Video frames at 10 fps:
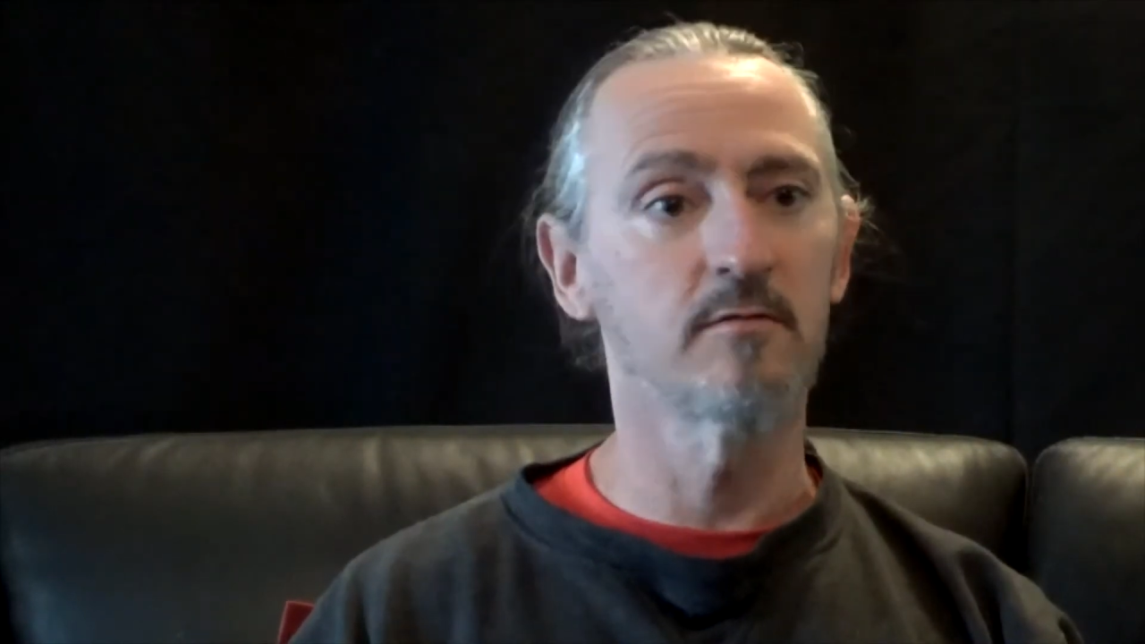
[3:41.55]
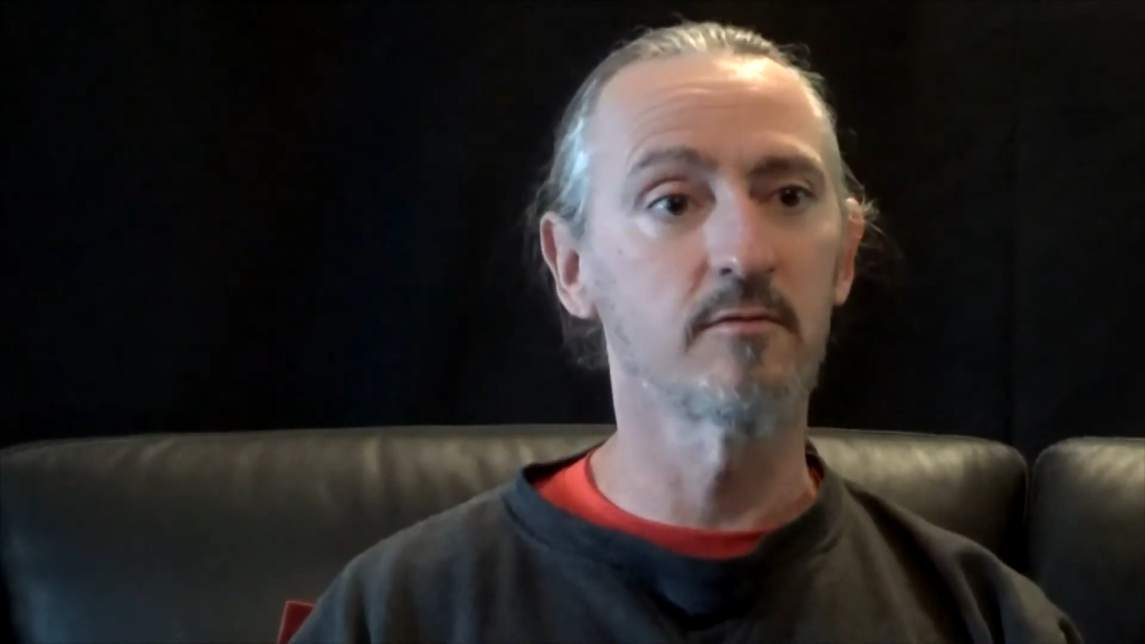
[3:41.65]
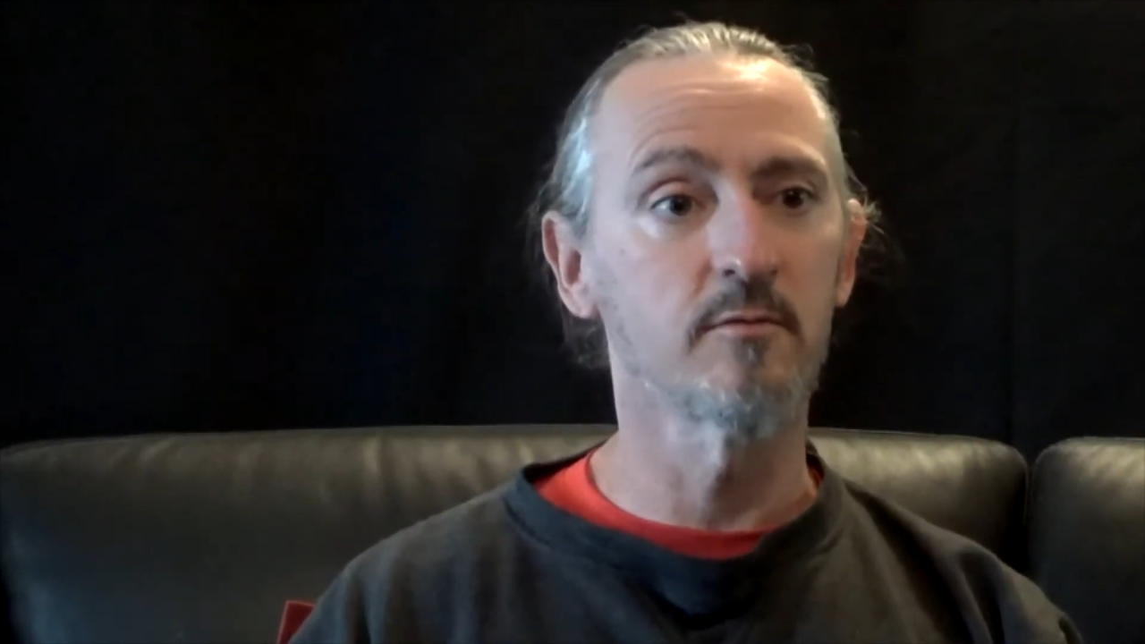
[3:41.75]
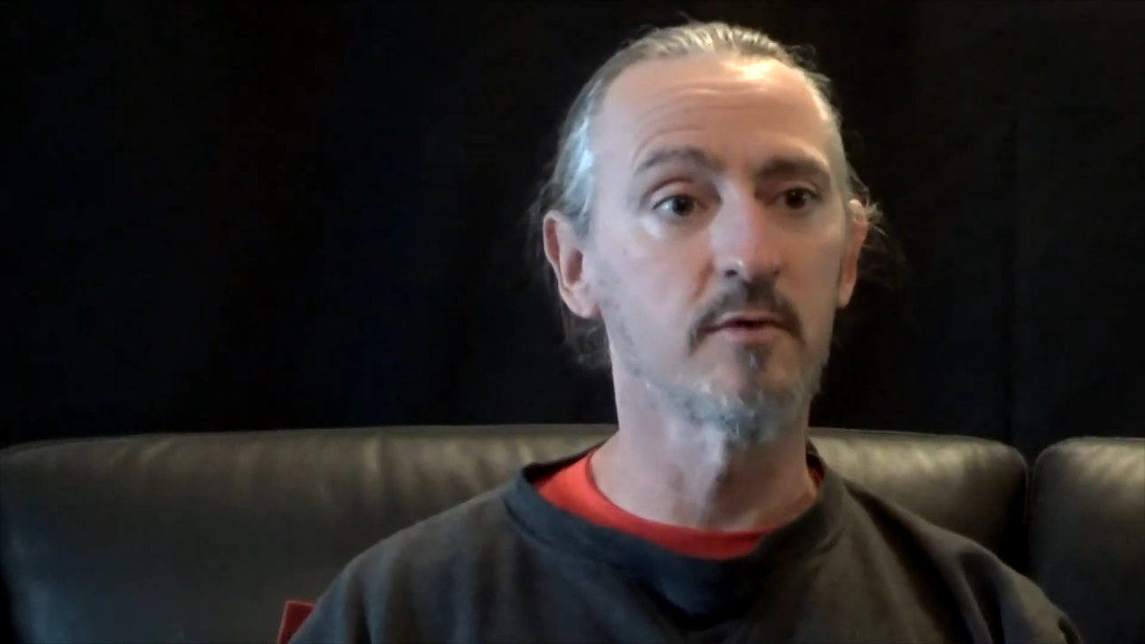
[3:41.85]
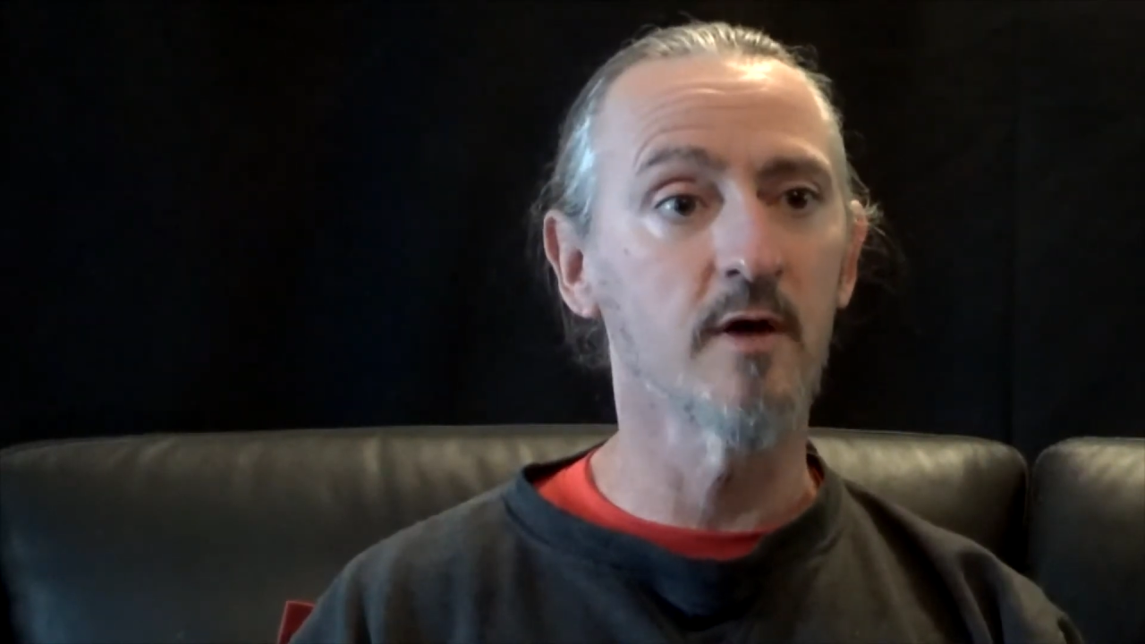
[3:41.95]

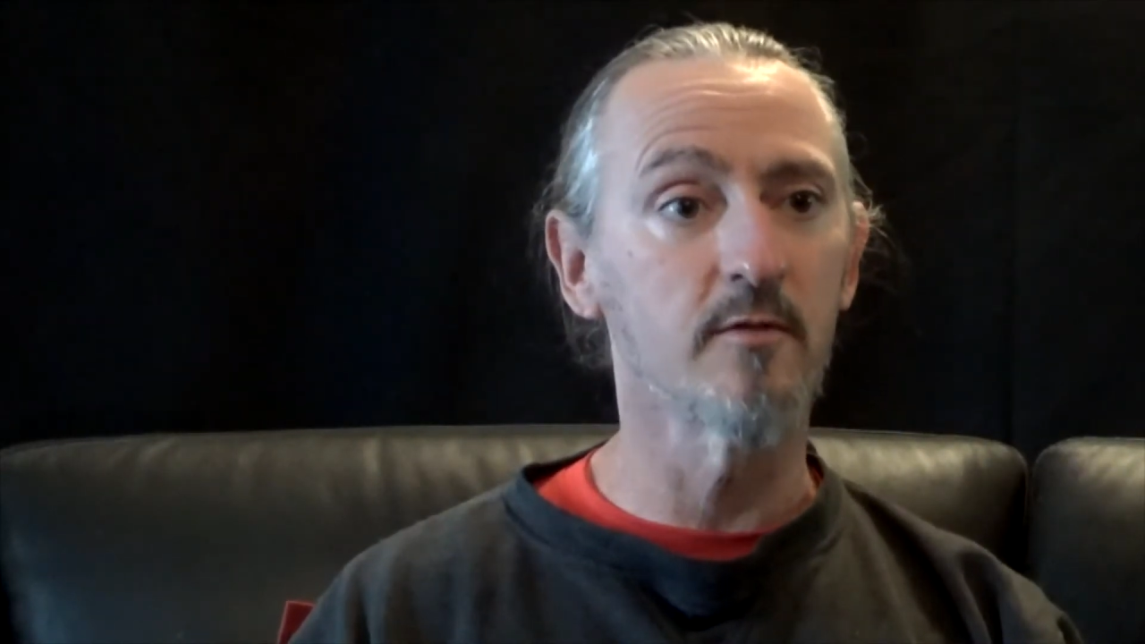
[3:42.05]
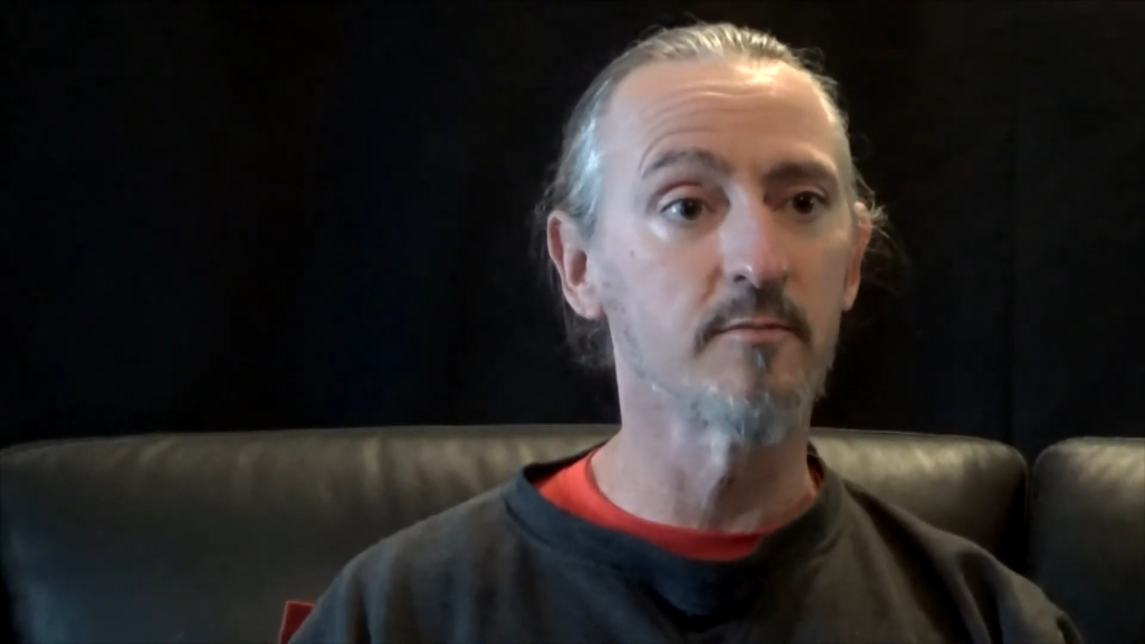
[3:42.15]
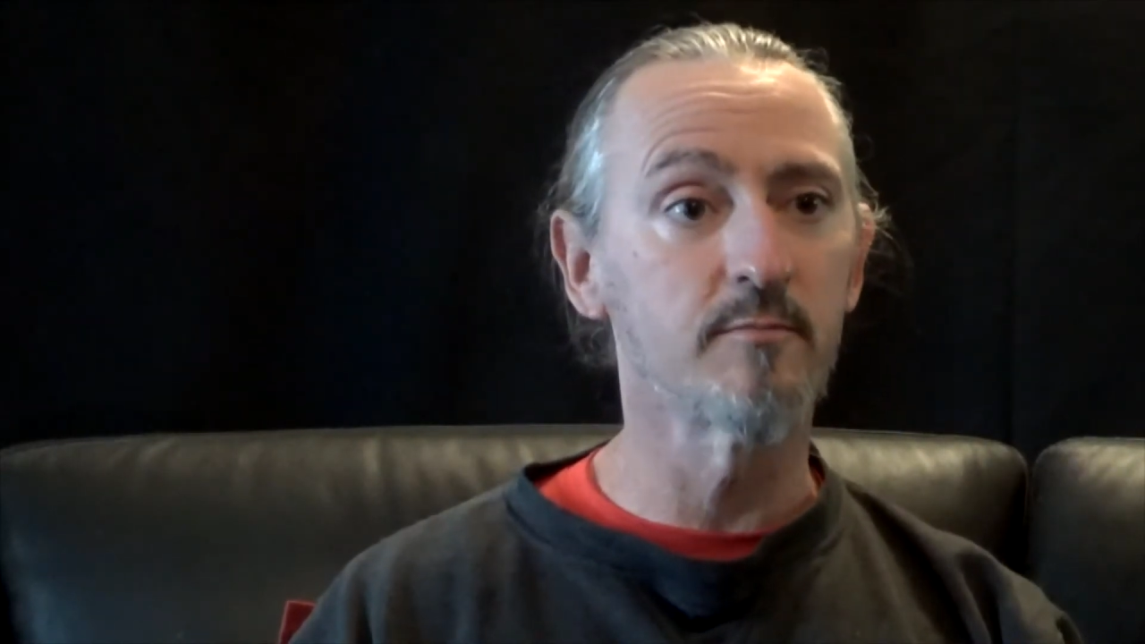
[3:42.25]
the other